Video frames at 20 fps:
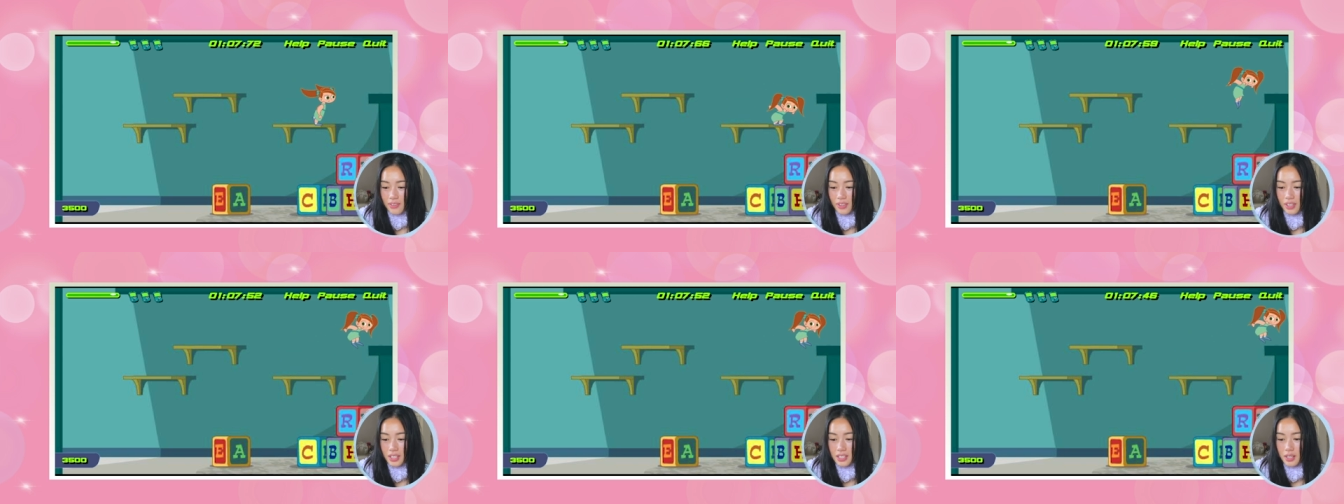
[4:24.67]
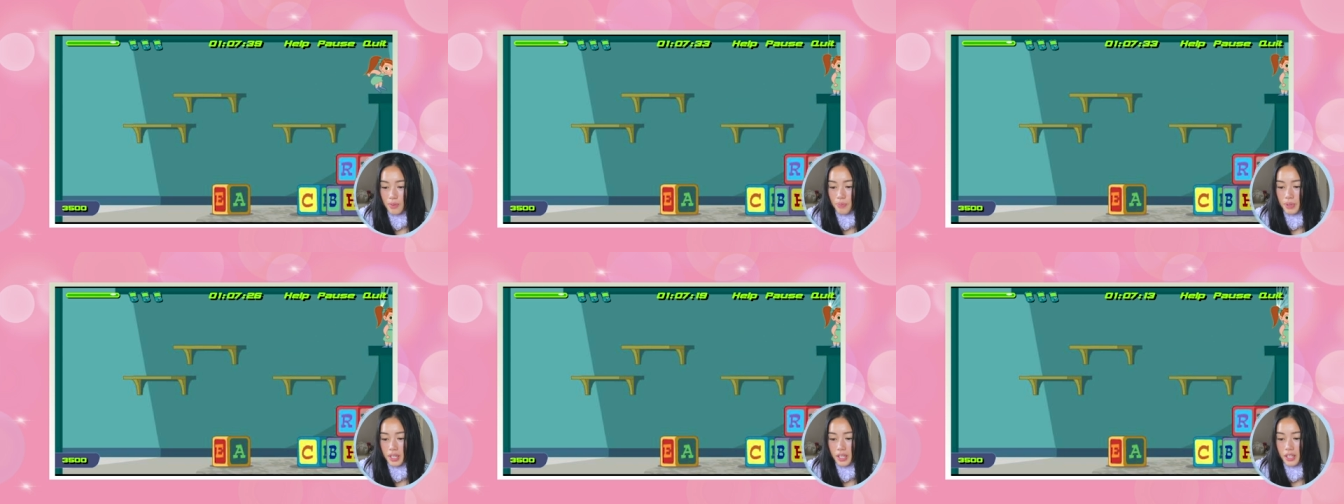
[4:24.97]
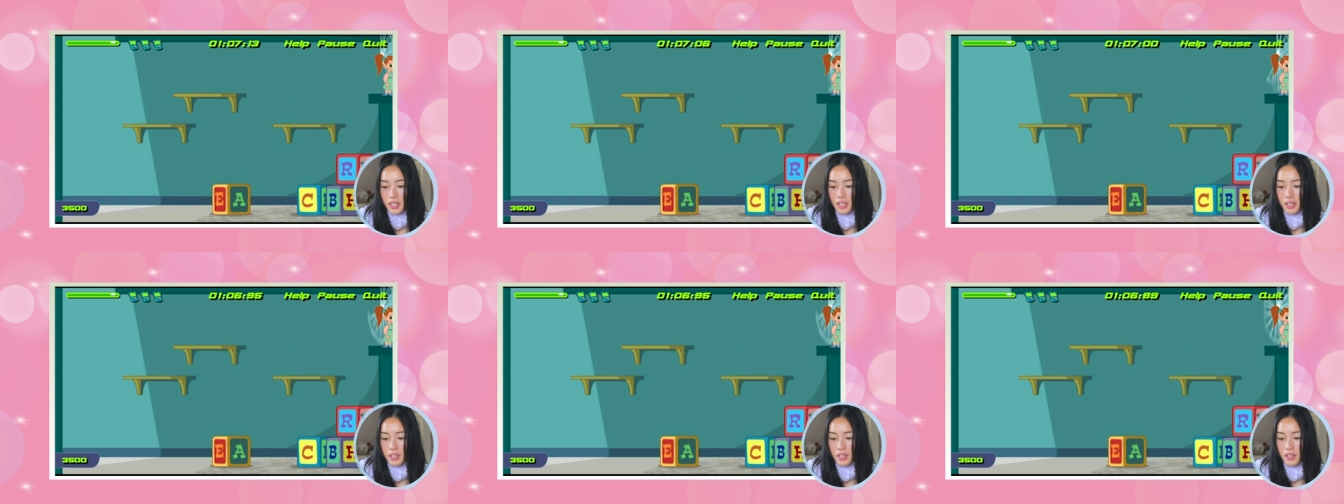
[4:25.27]
what is up
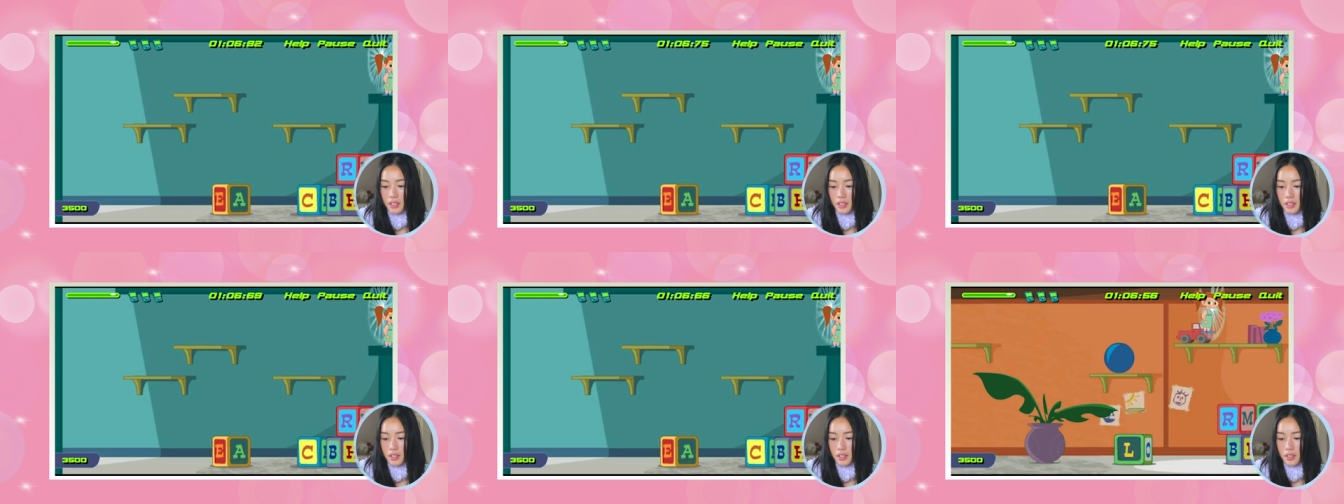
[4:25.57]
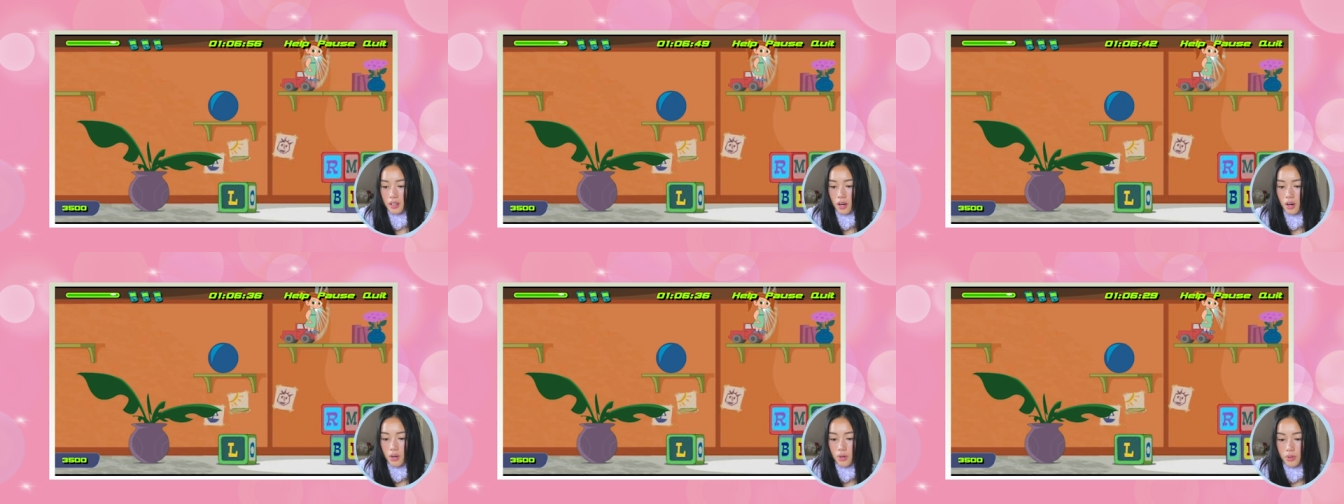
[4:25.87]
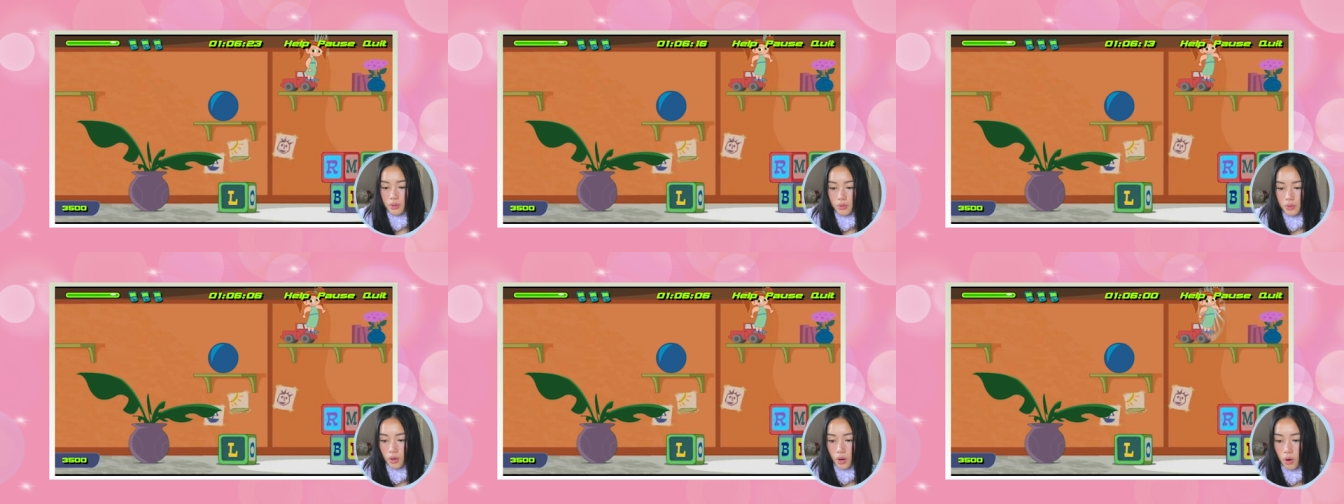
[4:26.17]
here?
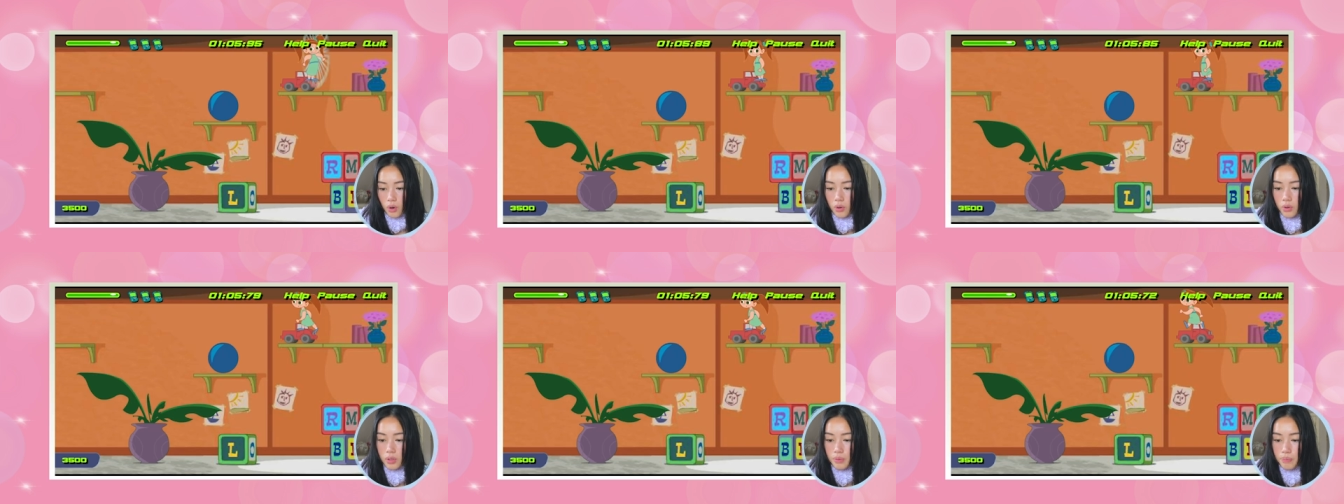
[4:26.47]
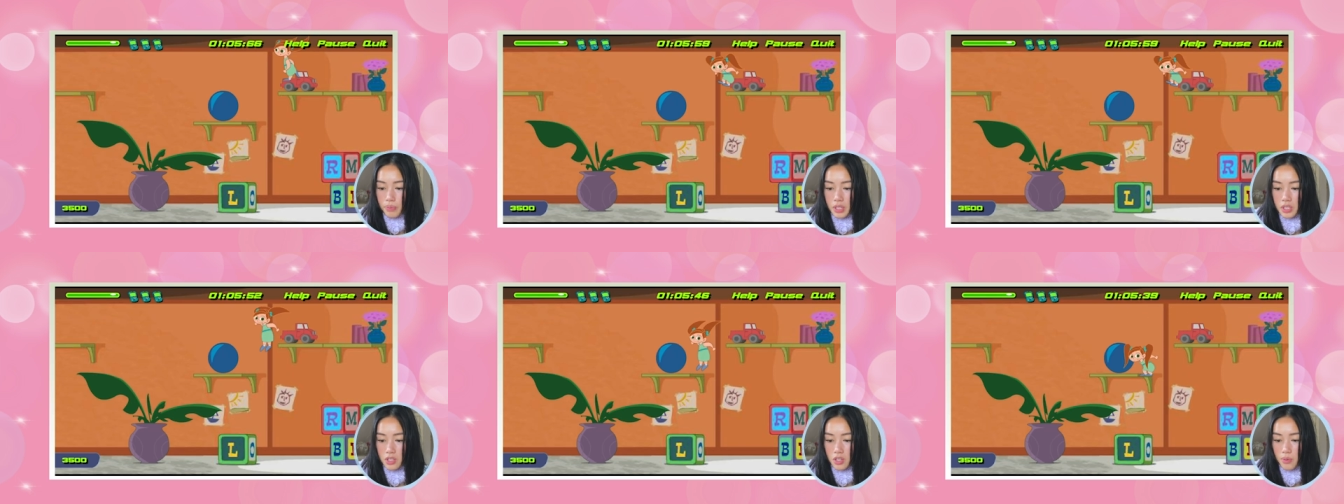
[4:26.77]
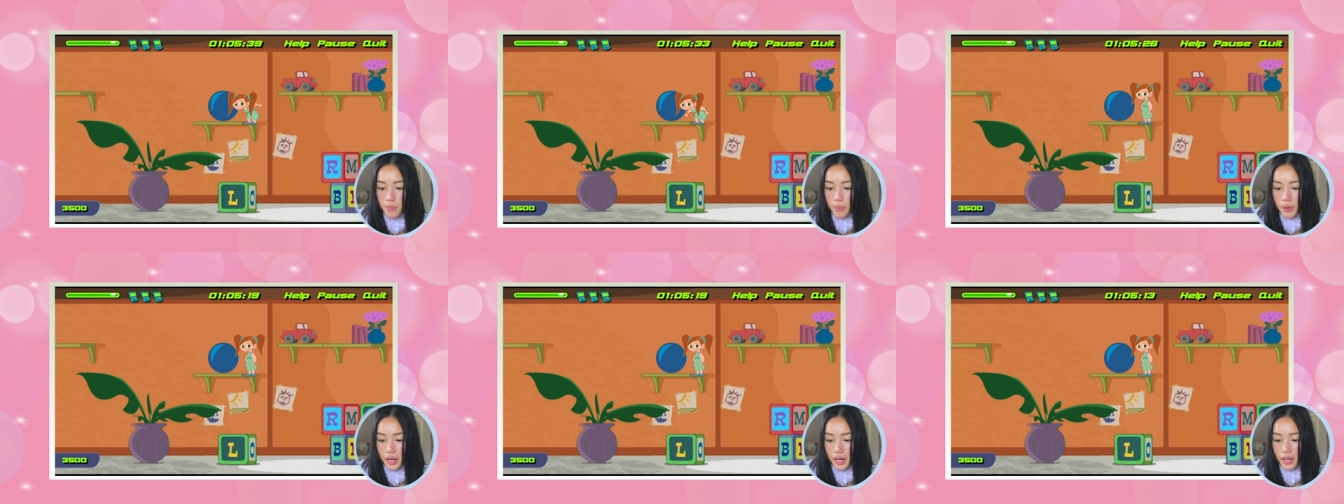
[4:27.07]
Oh, oh, it brings you
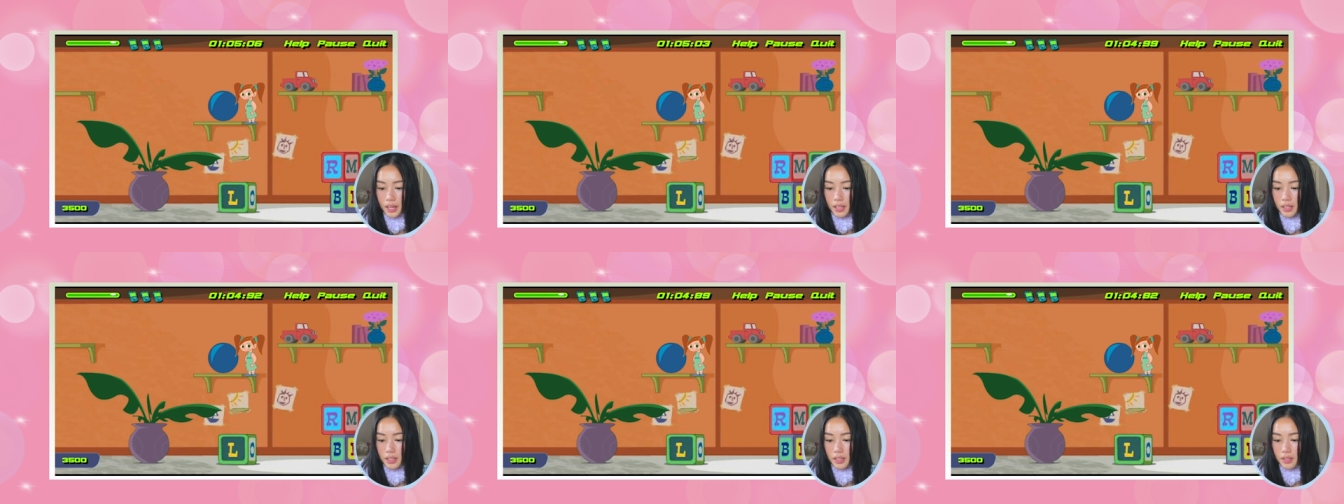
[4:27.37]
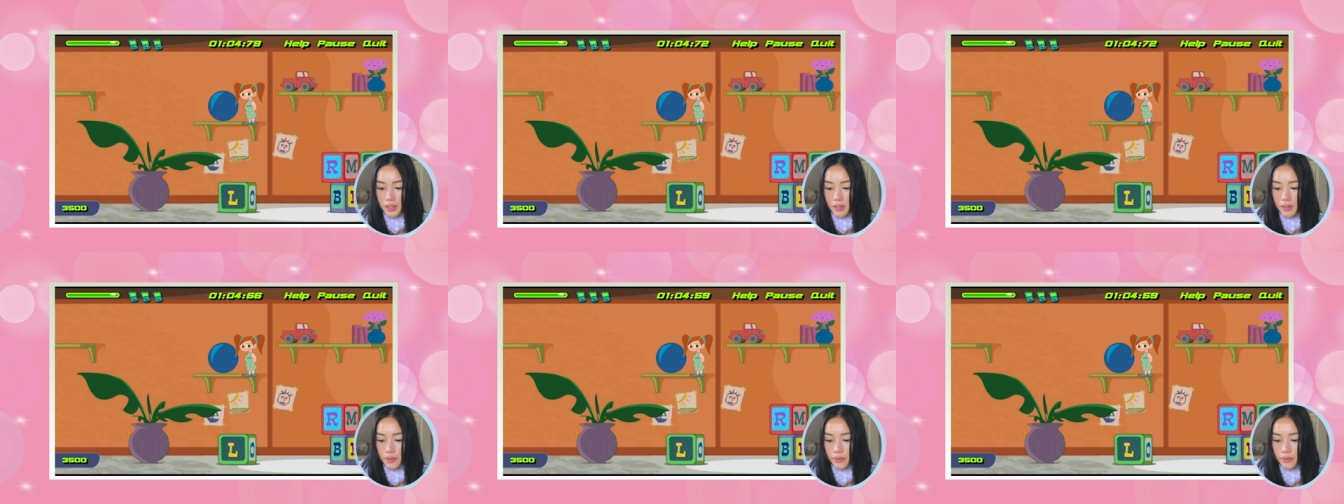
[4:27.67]
back.